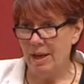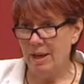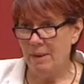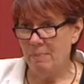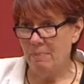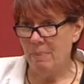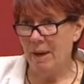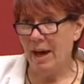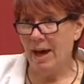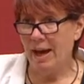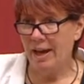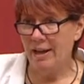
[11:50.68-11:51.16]

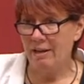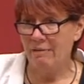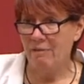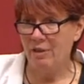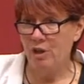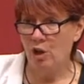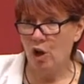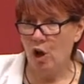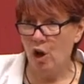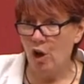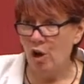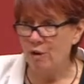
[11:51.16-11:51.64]
part of
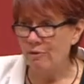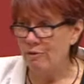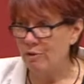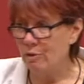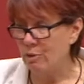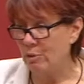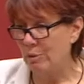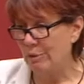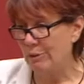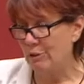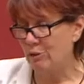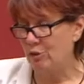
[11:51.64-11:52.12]
an
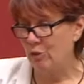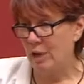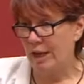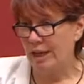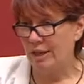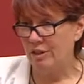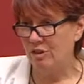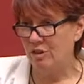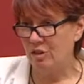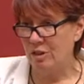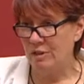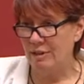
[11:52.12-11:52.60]
overall
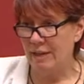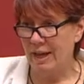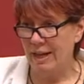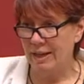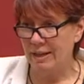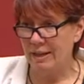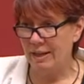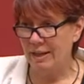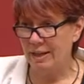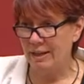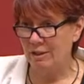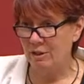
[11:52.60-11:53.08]
strategy. They
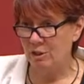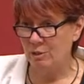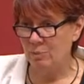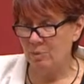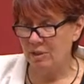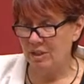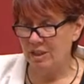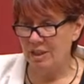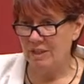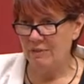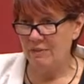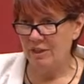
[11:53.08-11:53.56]
need
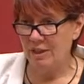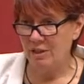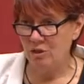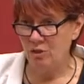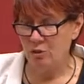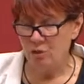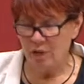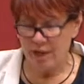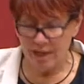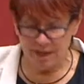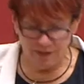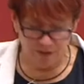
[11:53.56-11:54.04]
specific
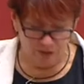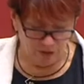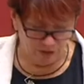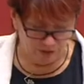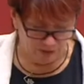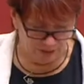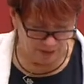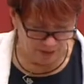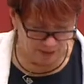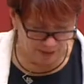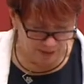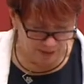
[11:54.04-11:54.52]
strategies